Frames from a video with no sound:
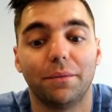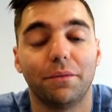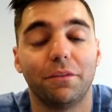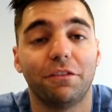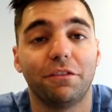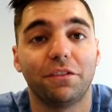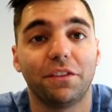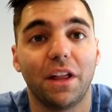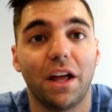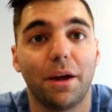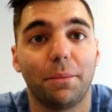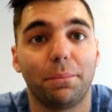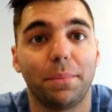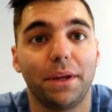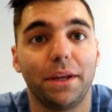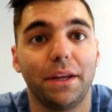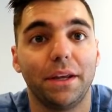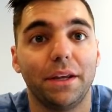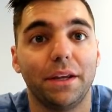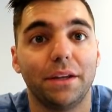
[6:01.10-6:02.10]
Flop
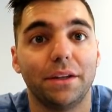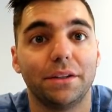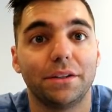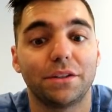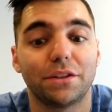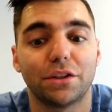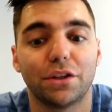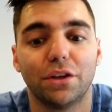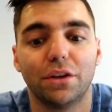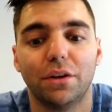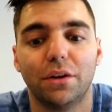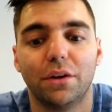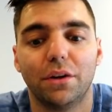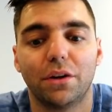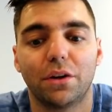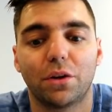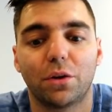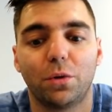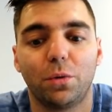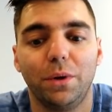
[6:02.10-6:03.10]
is
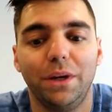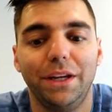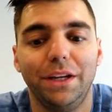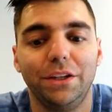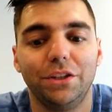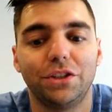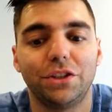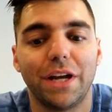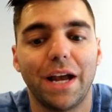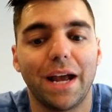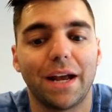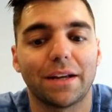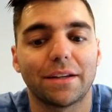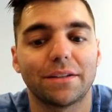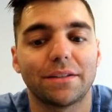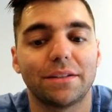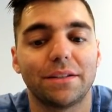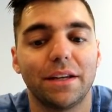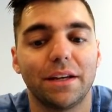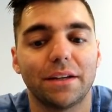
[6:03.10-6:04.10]
Queen, Jack,
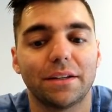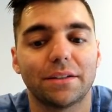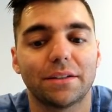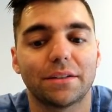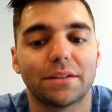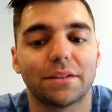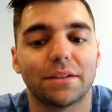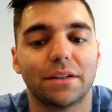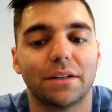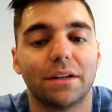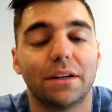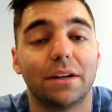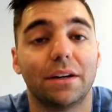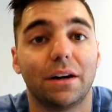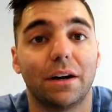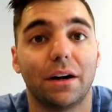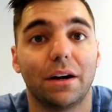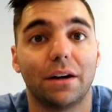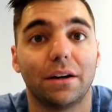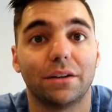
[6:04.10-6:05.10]
6.
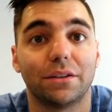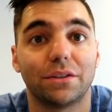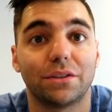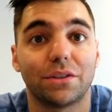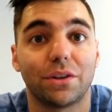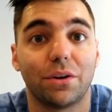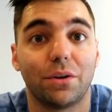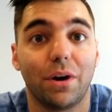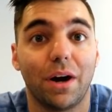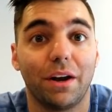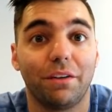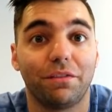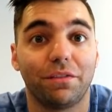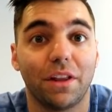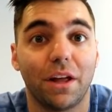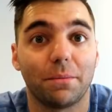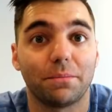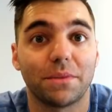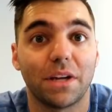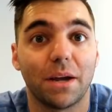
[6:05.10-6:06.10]
So I
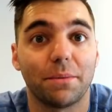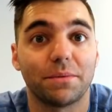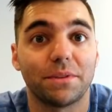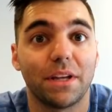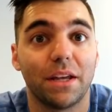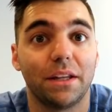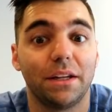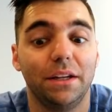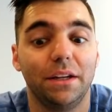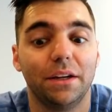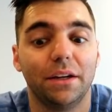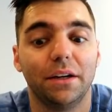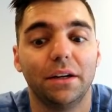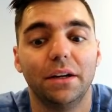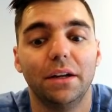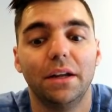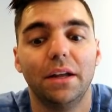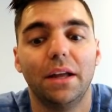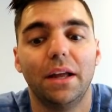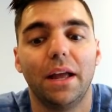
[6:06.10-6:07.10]
flop top set
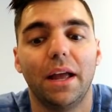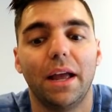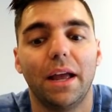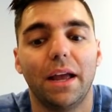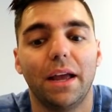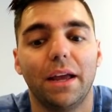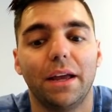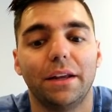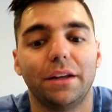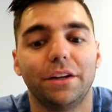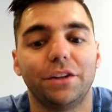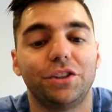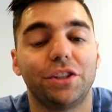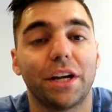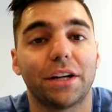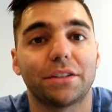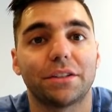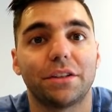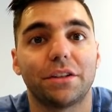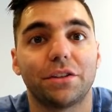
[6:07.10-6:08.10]
here, and it
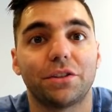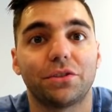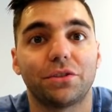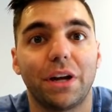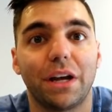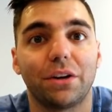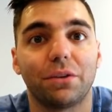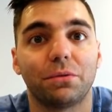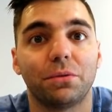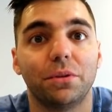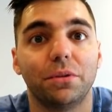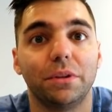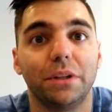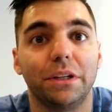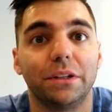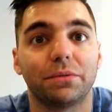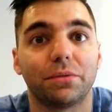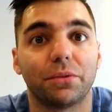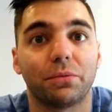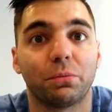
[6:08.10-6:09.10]
checks to the straddle, who
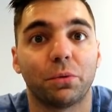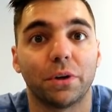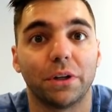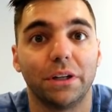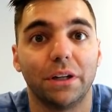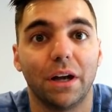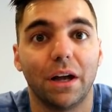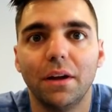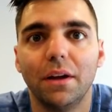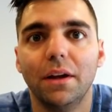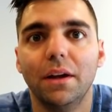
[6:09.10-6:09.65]
leads for $40.